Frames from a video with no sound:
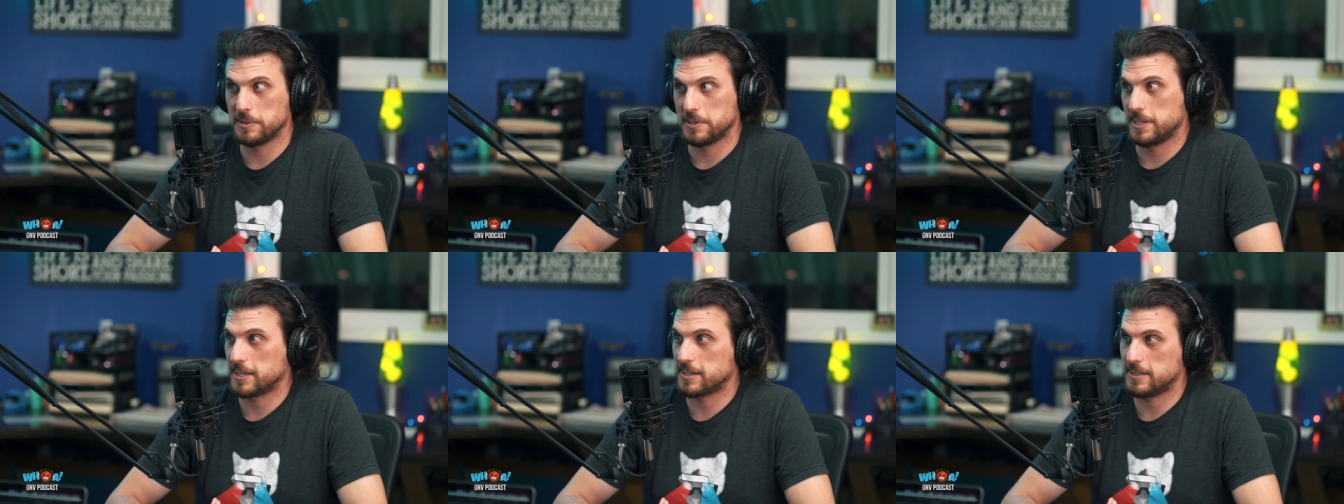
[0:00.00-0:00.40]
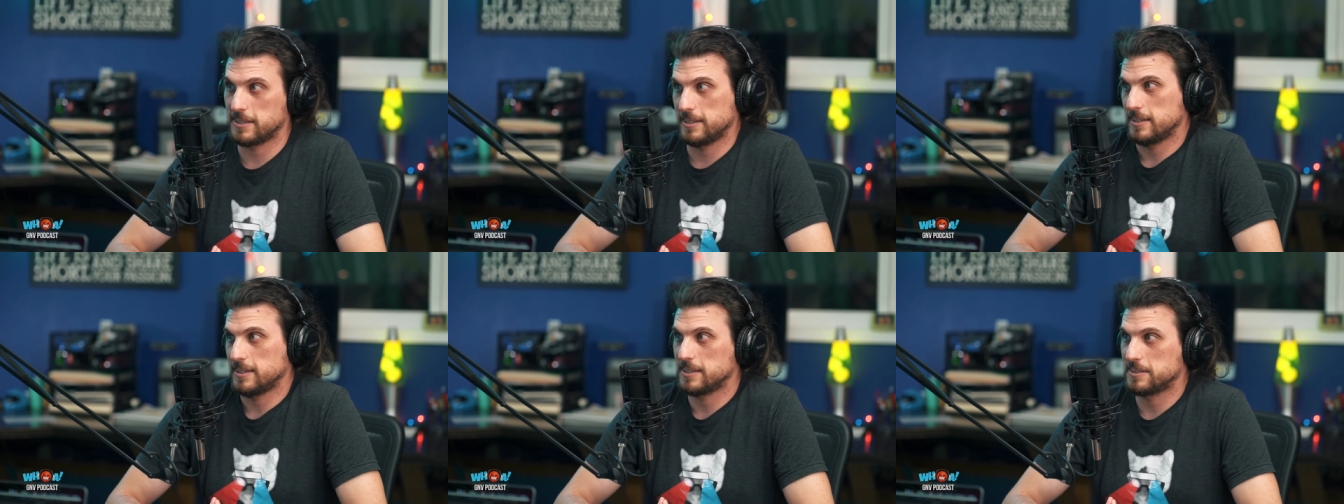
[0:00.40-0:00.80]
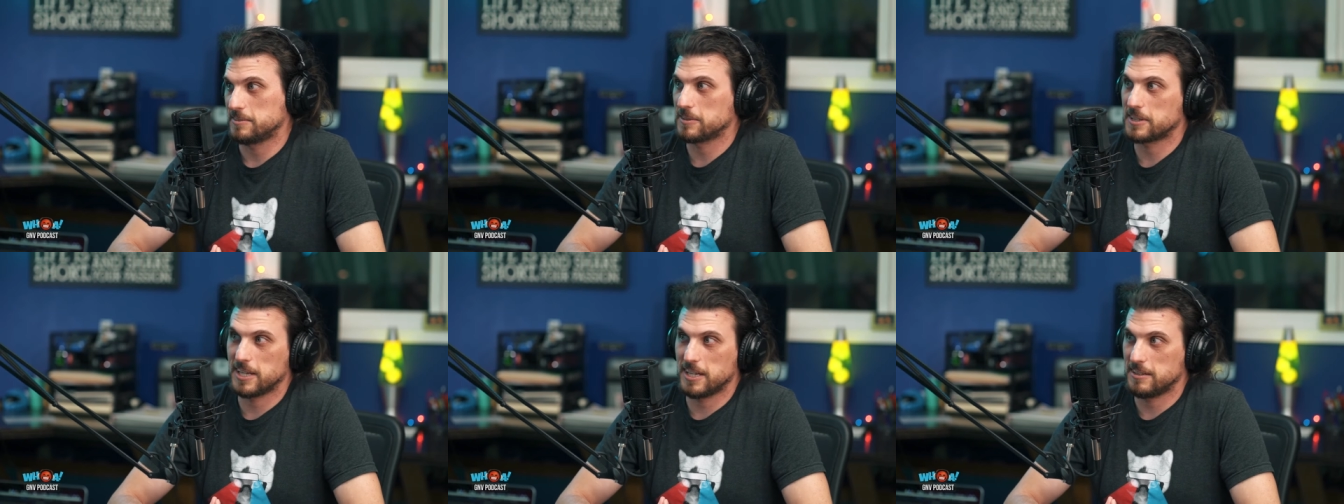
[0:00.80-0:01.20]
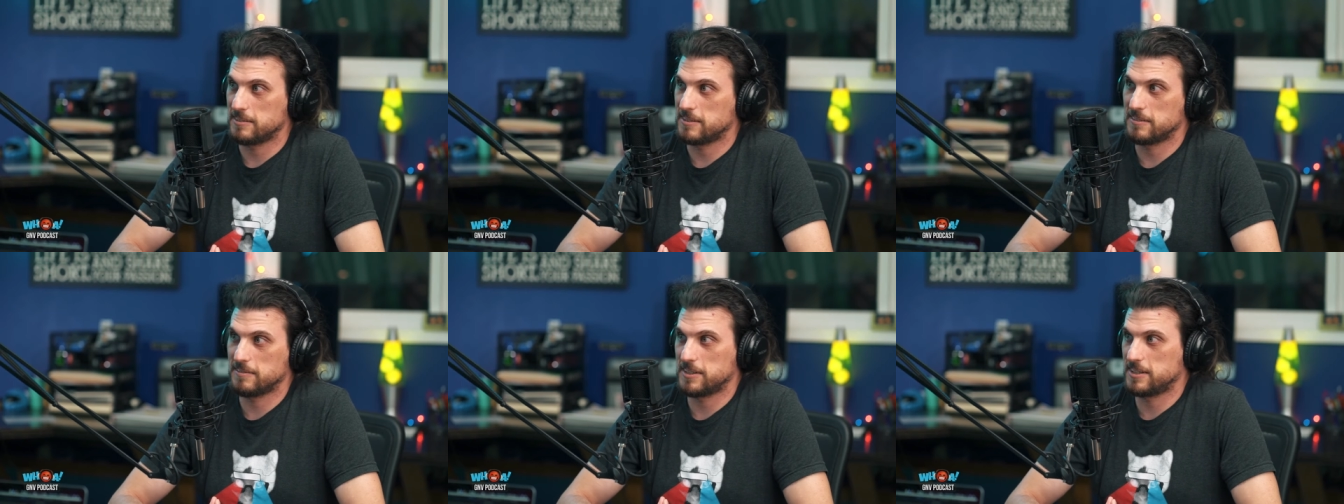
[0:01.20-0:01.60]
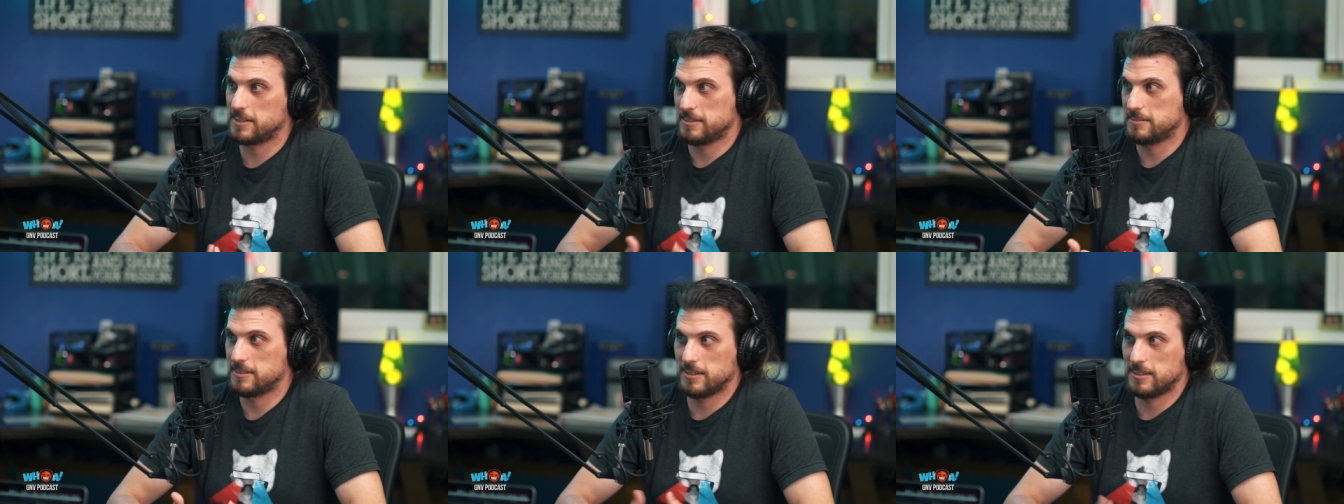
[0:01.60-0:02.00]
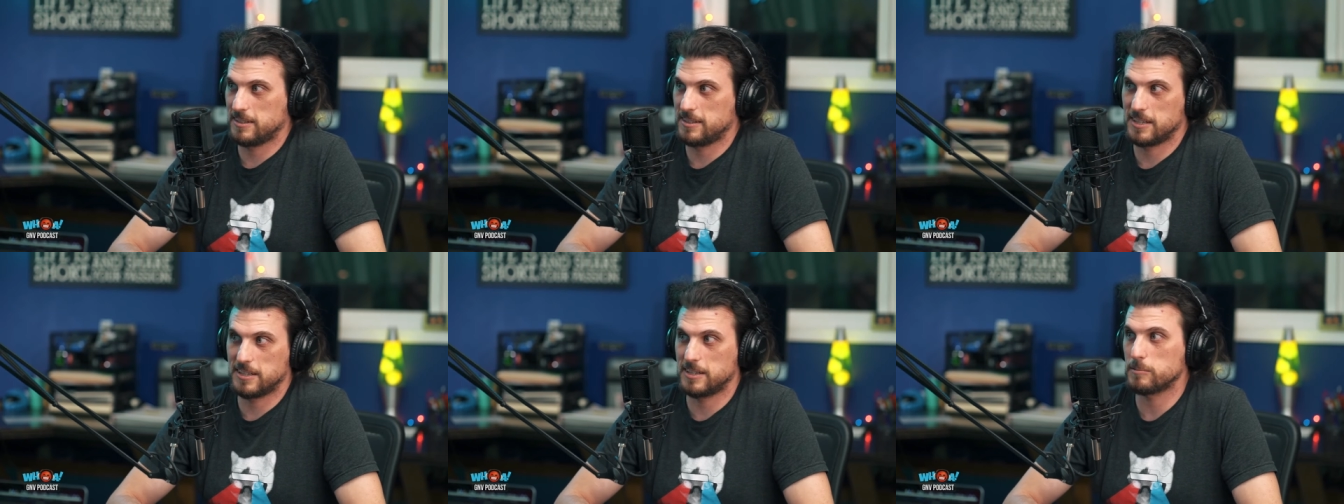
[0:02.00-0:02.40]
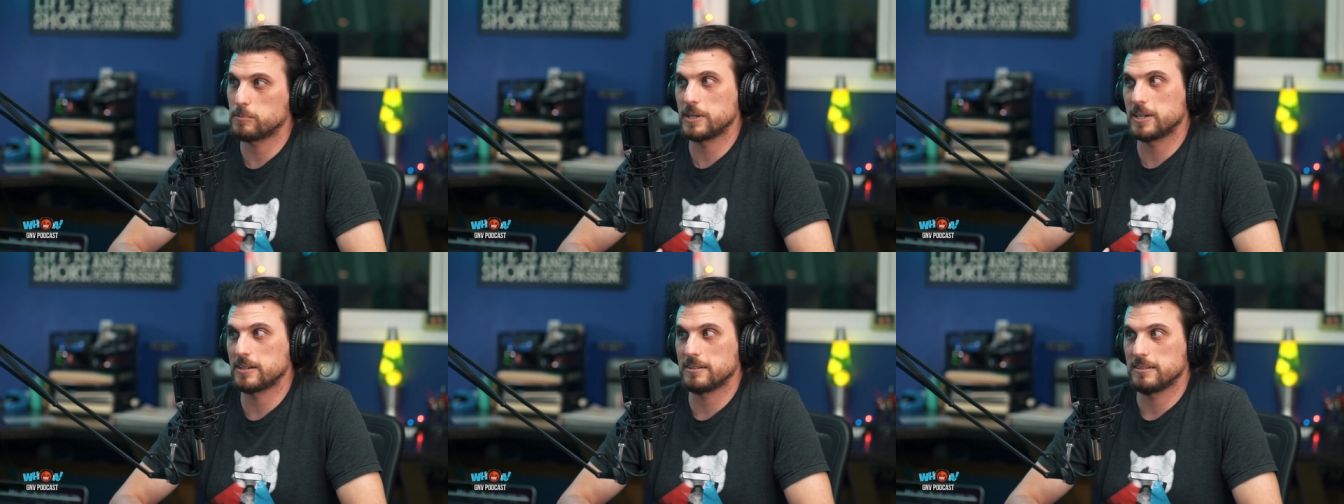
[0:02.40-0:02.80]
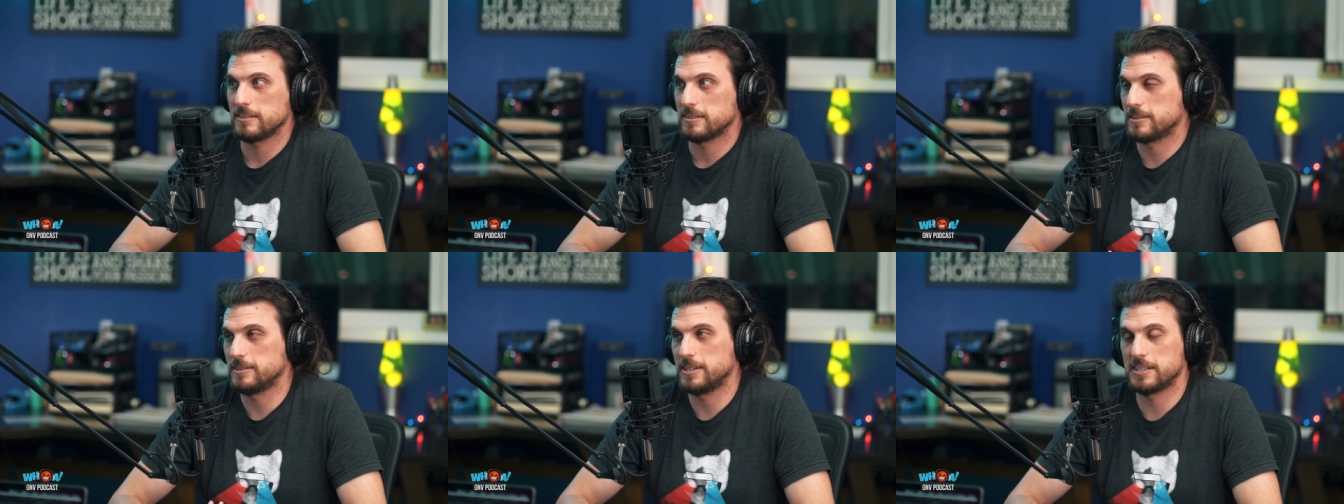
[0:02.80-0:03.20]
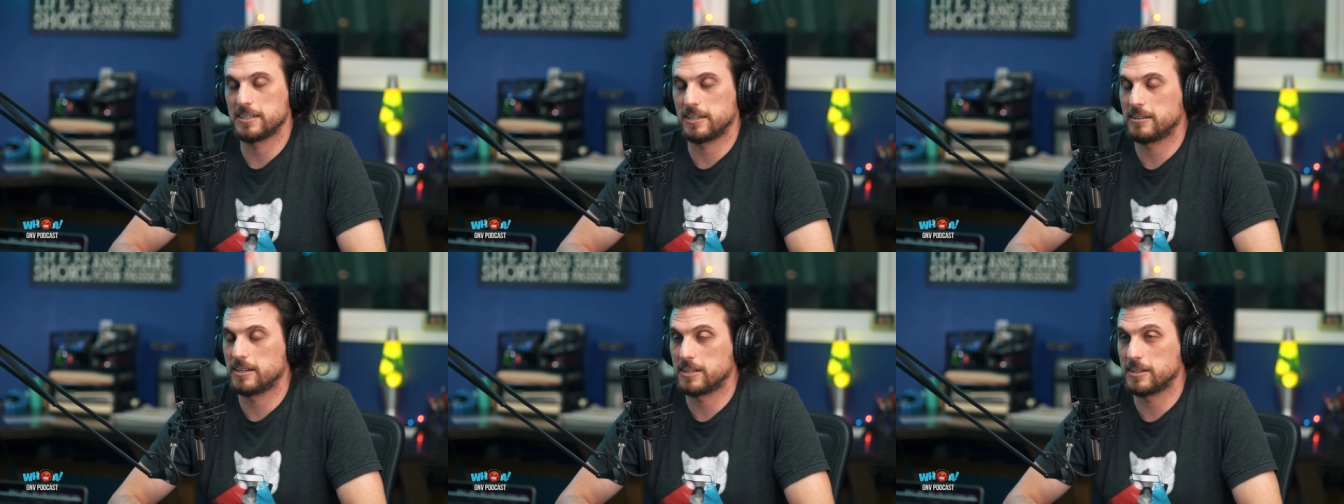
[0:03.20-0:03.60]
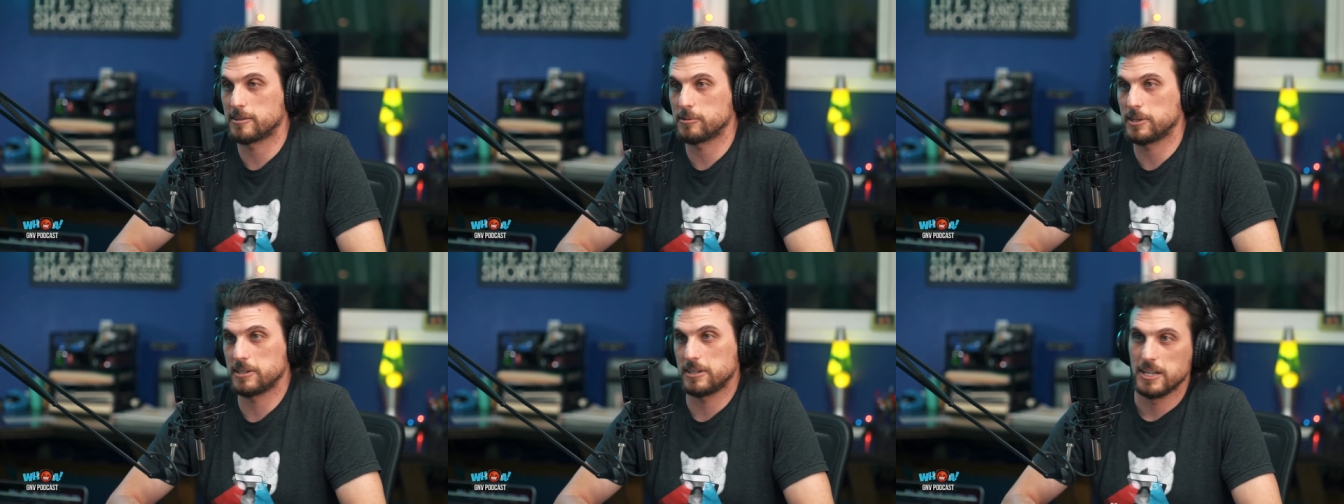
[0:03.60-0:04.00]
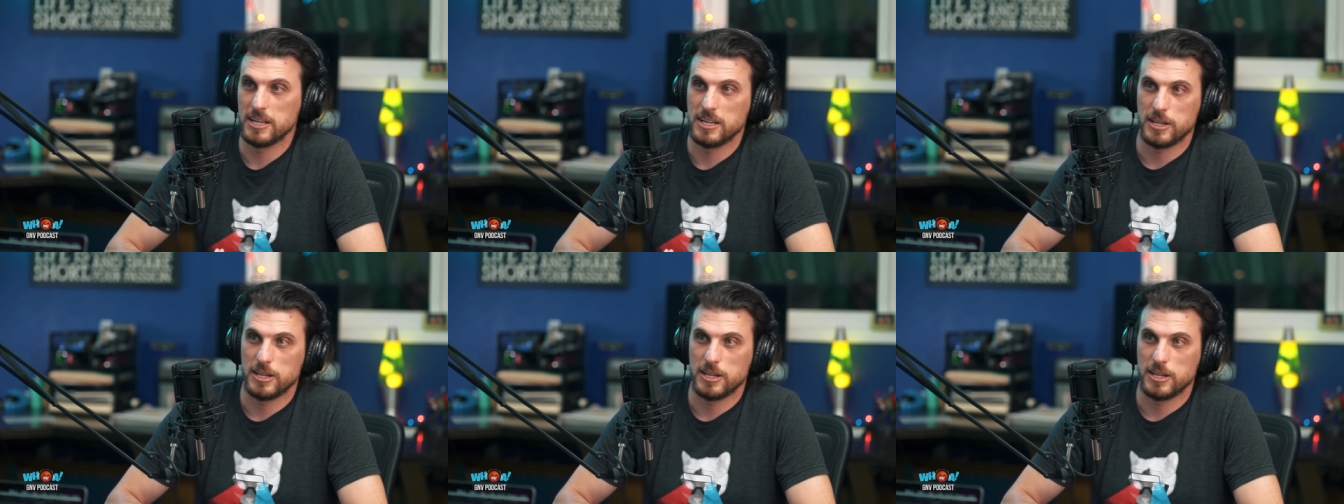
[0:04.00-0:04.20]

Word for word: The next day, yeah, okay, every, no, nothing's weird. Two days later, nothing's weird.